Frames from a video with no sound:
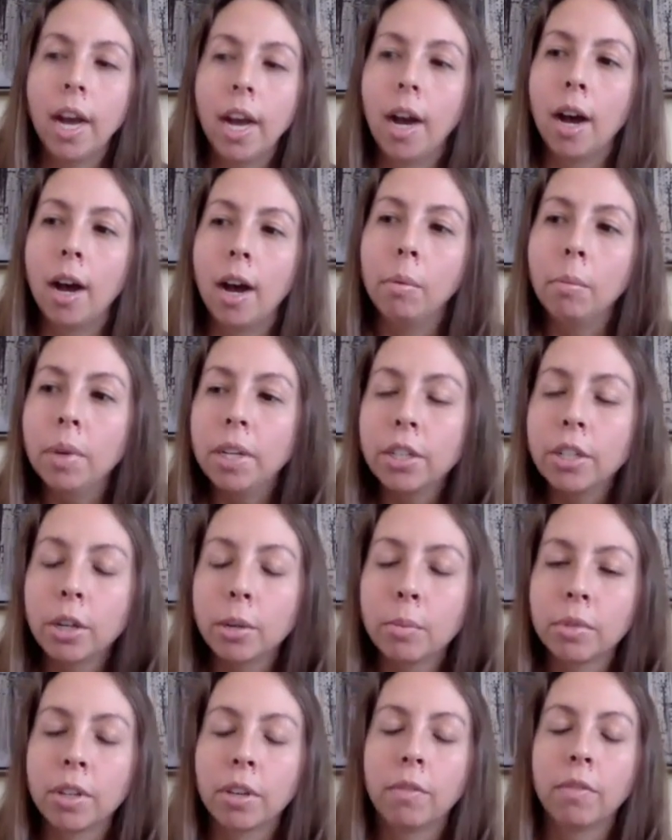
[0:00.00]
In
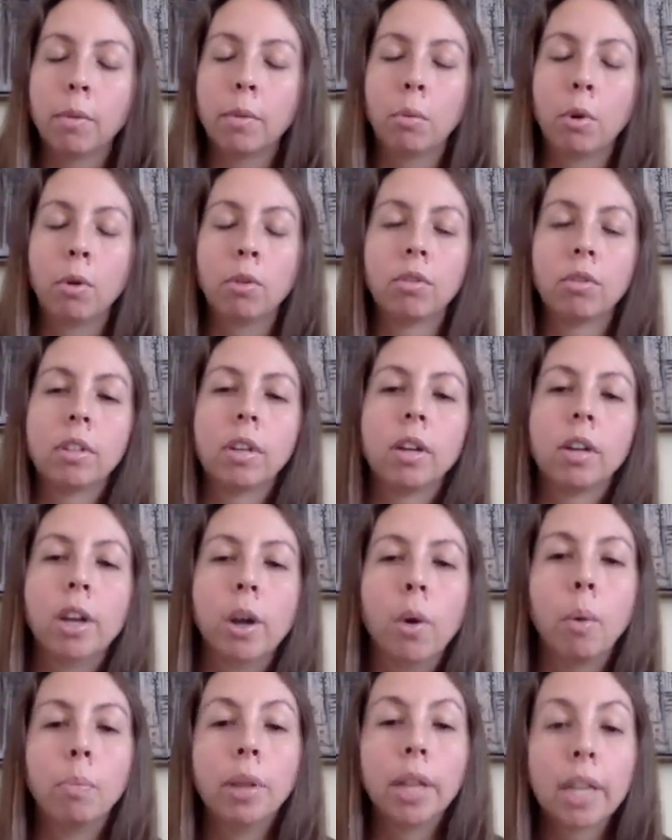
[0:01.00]
terms of the most,
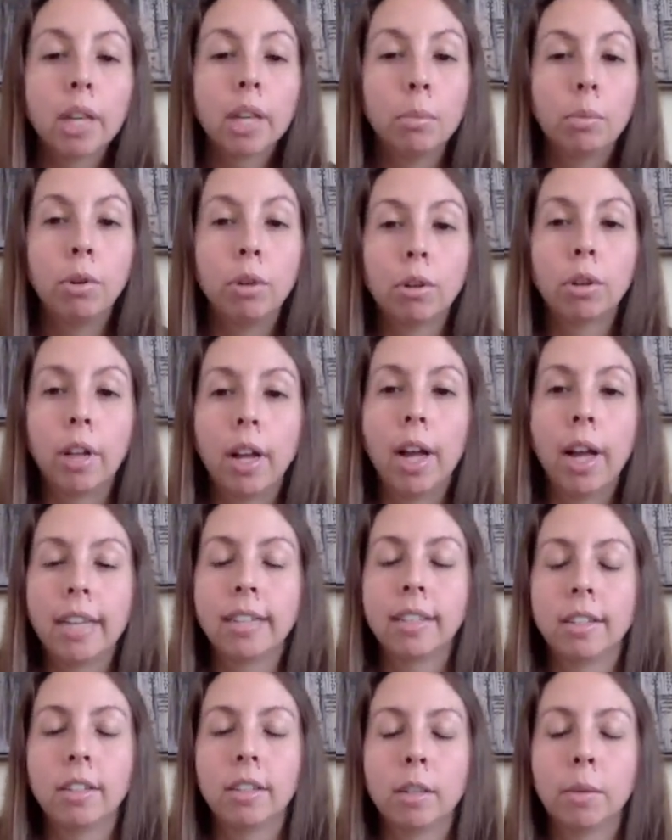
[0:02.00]
applicable
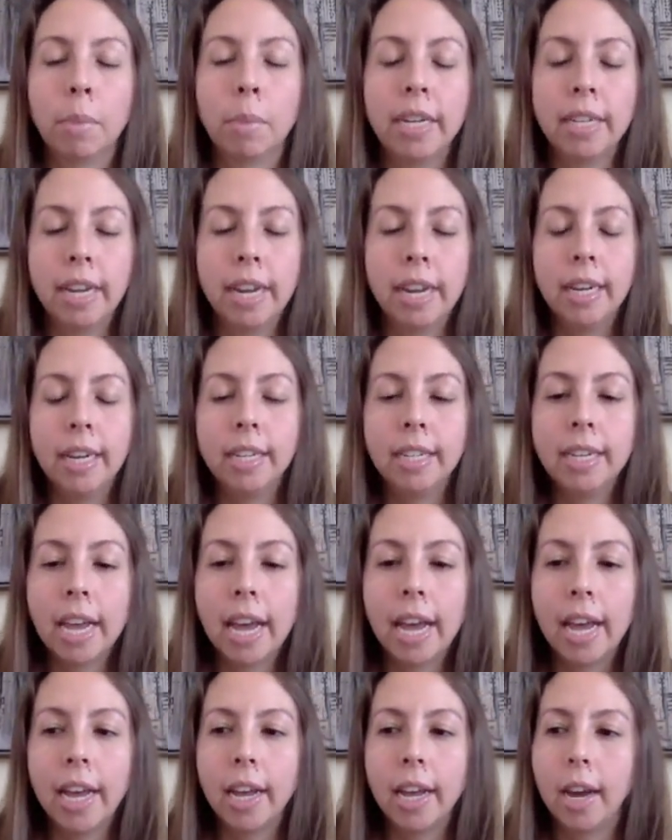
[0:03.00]
classes to my
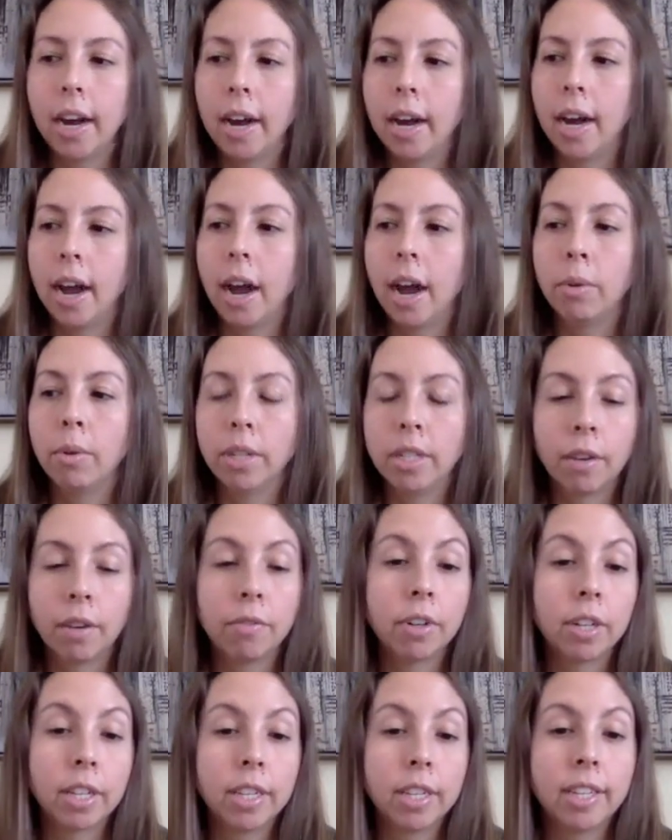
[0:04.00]
day-to-day, I would
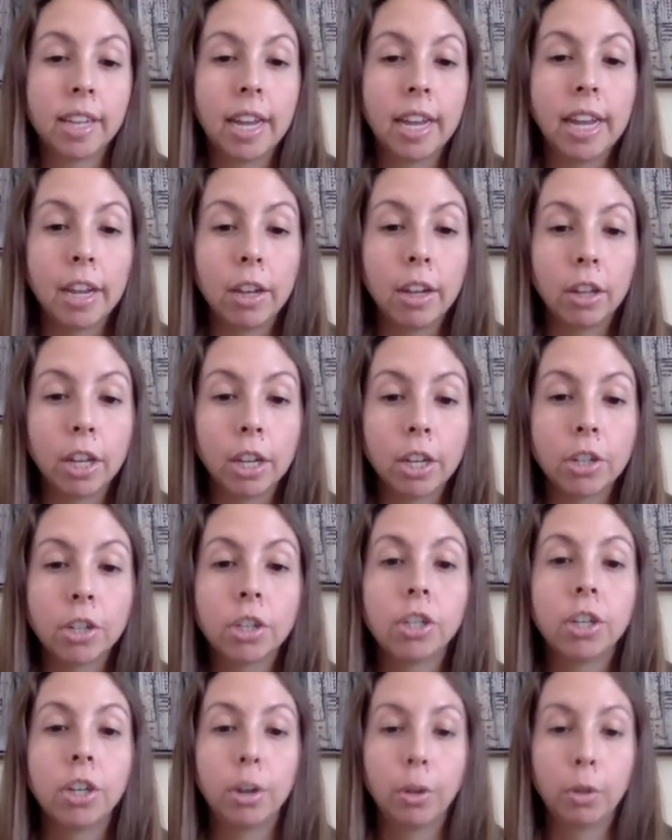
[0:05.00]
definitely say
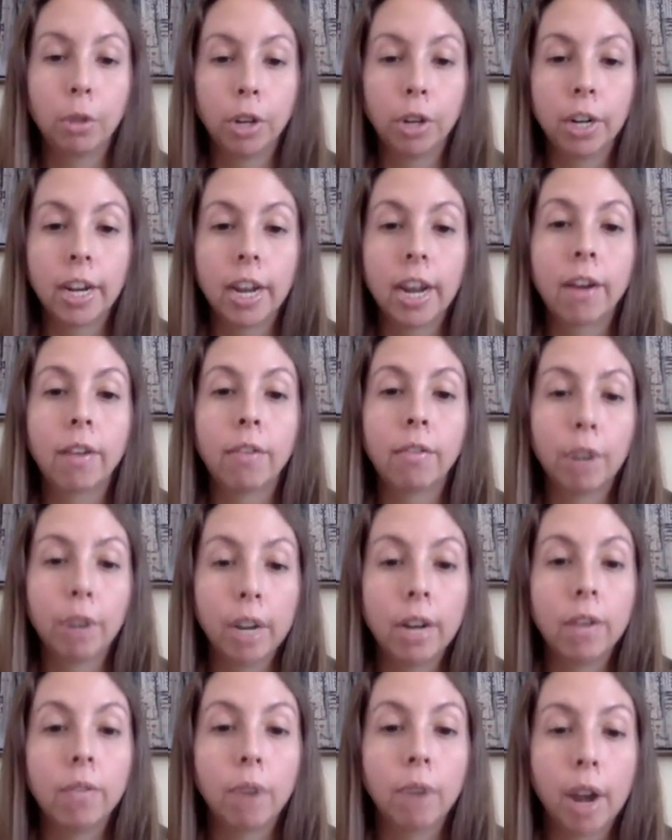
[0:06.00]
English. Learning how to
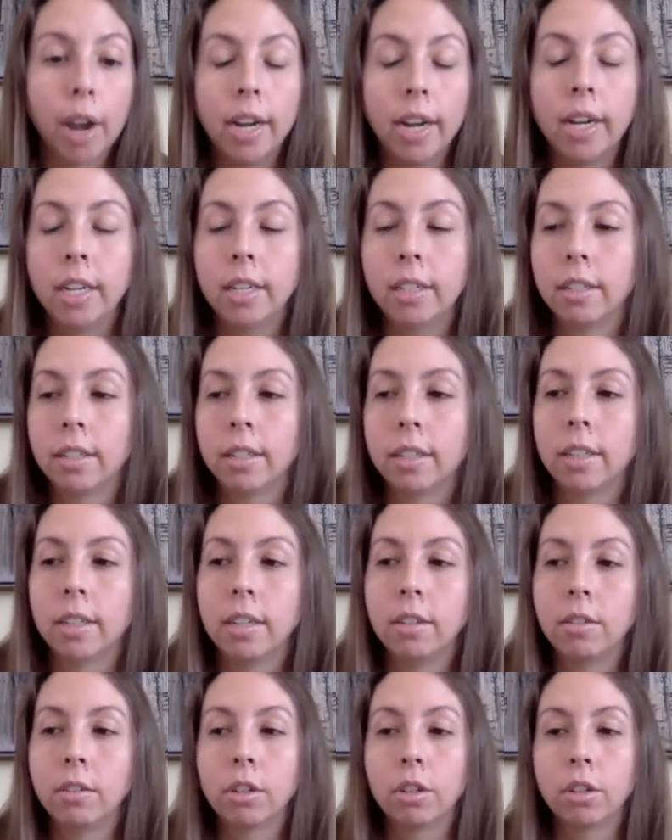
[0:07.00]
read and write is
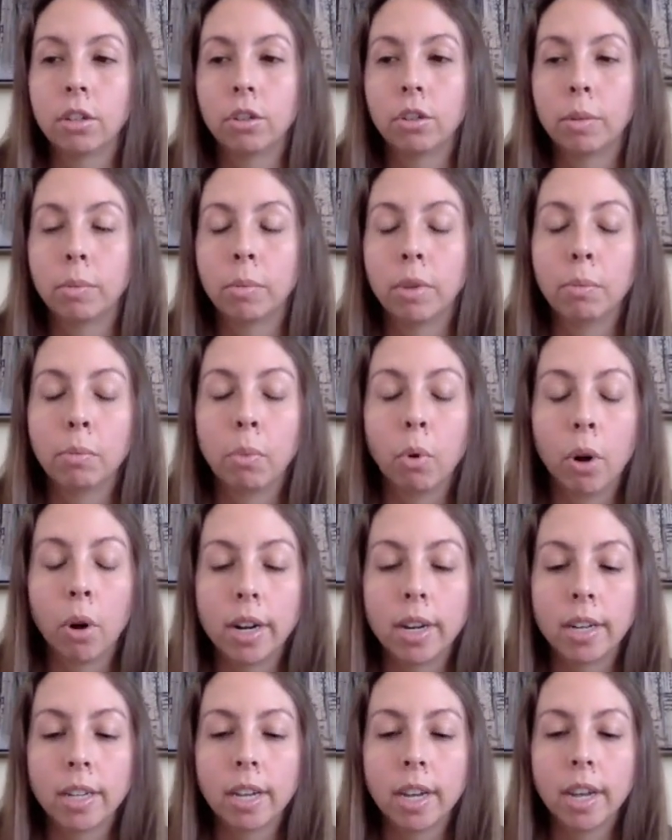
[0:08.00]
extremely
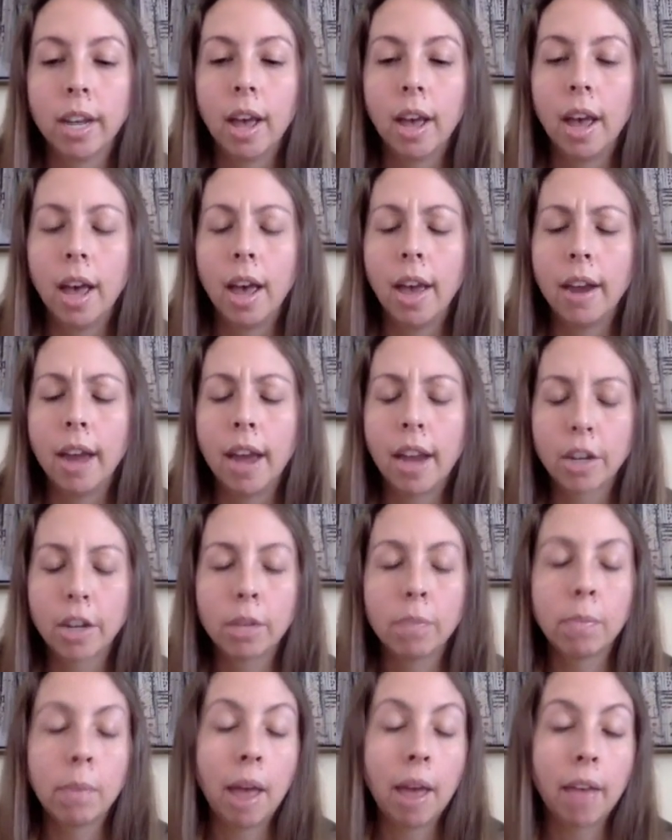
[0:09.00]
important. And
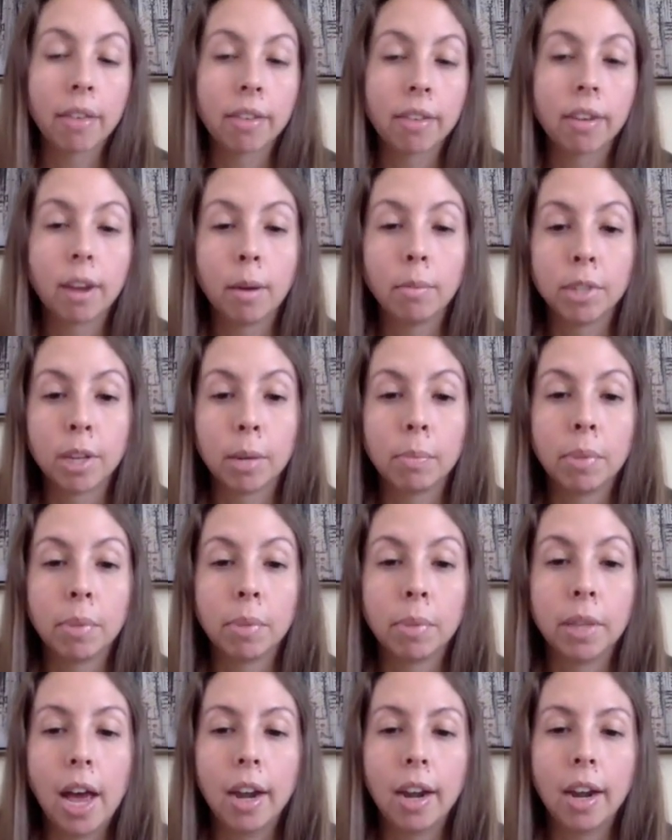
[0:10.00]
actually math comes up a
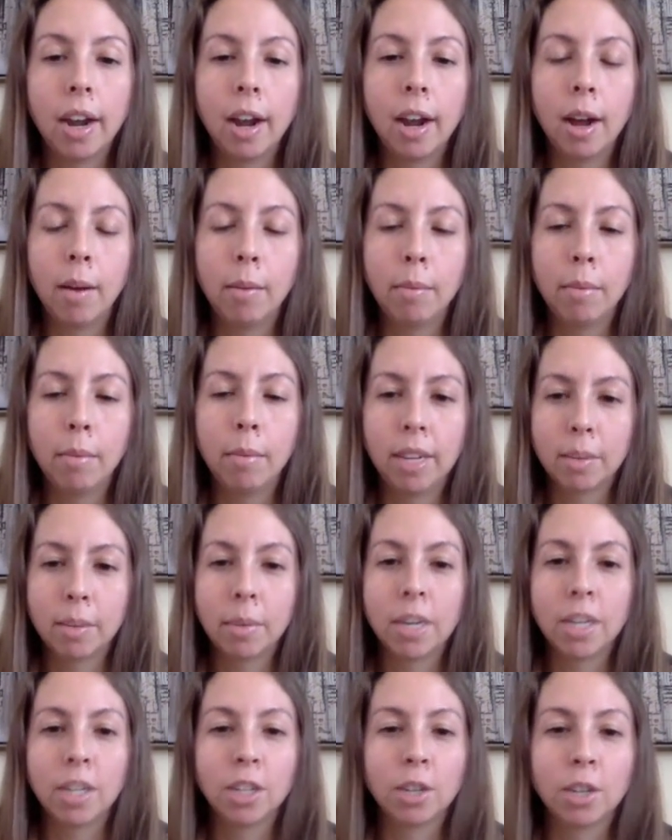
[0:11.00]
lot. As I
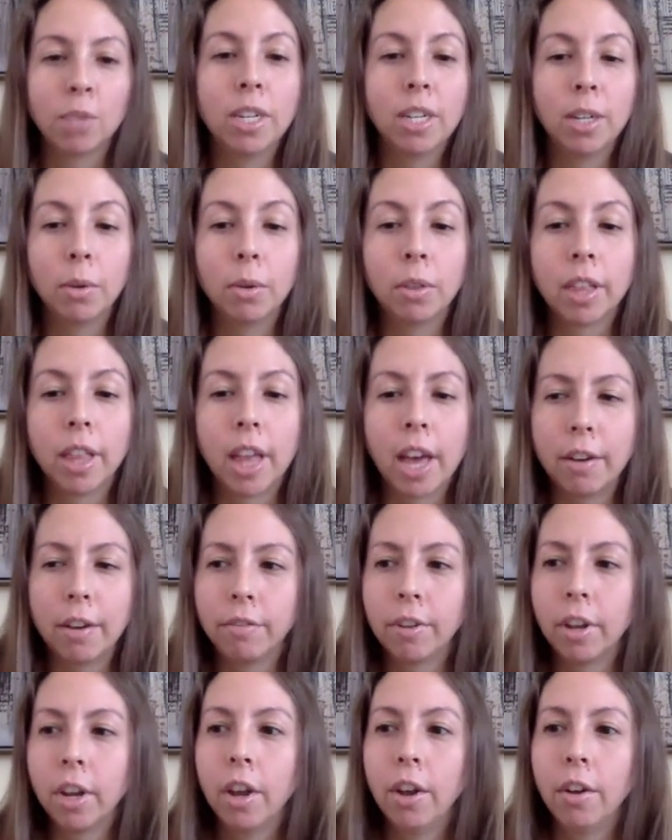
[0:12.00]
mentioned, we deal with a lot
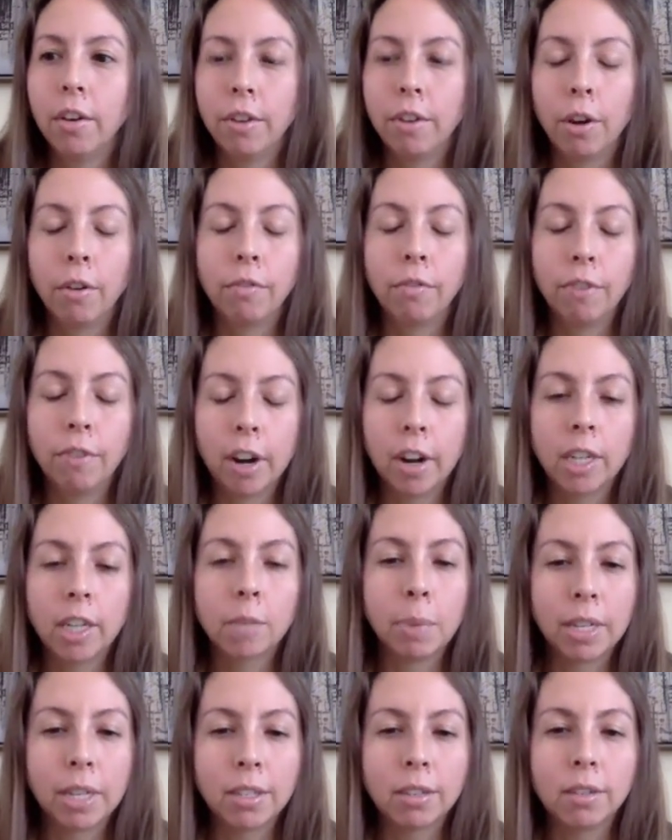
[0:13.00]
of very
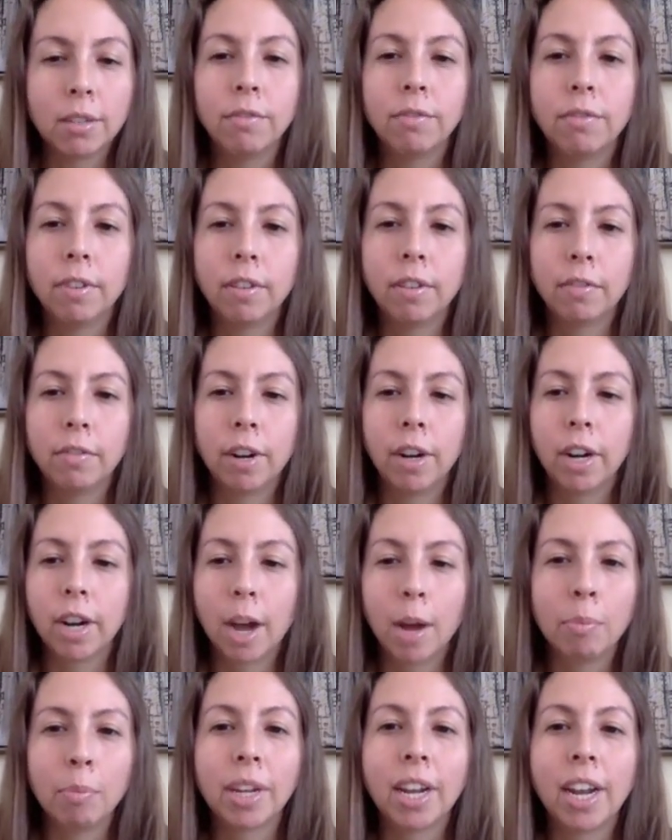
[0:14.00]
expensive, very
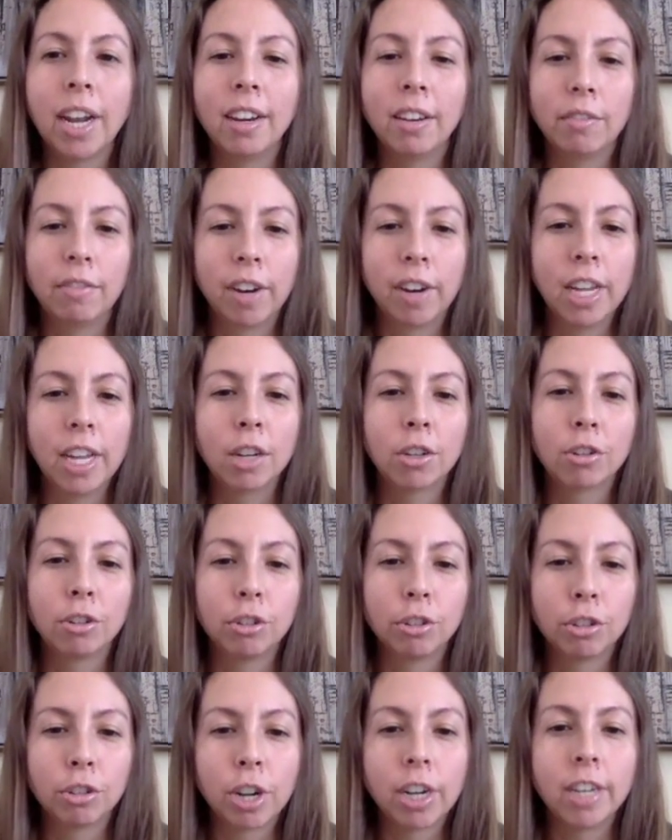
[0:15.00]
complicated
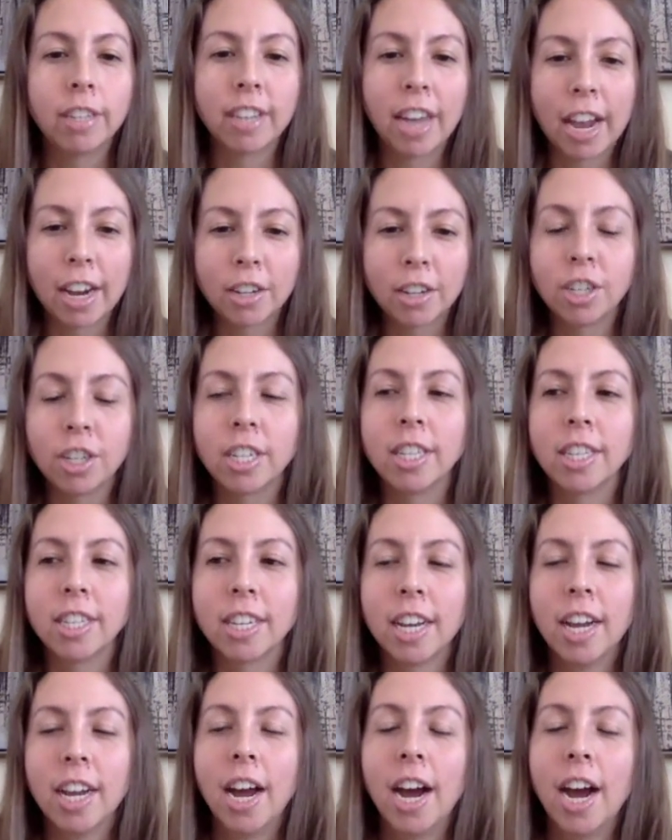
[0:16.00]
financial transactions.